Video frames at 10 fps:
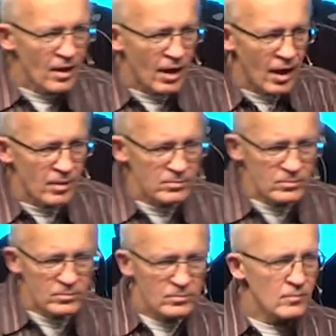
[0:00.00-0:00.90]
And
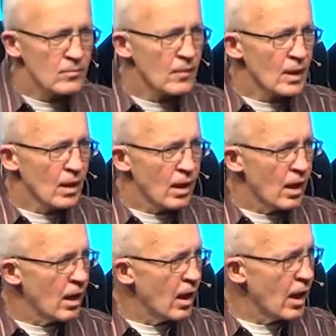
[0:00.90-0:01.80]

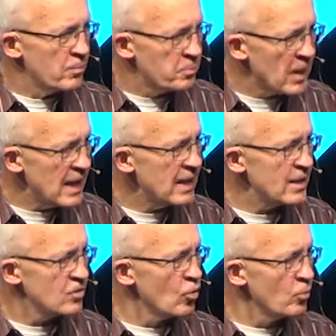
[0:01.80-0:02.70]

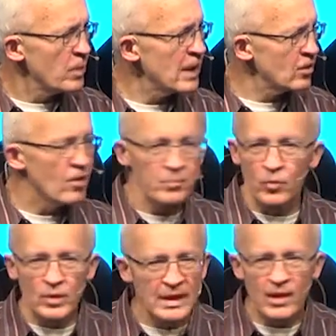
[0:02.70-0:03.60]
don't pay it off. But
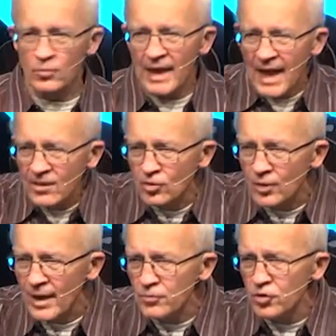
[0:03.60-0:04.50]
we did. We had to.
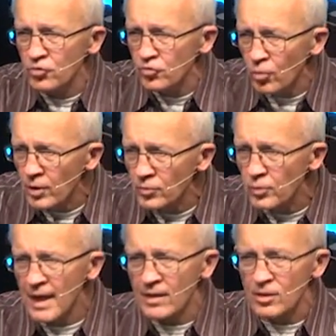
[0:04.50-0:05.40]
That was our story. We're
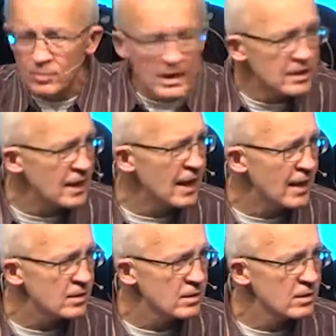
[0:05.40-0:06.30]
not going to be in
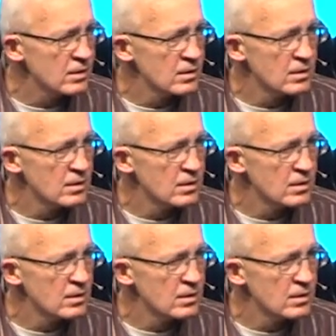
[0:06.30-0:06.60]
debt.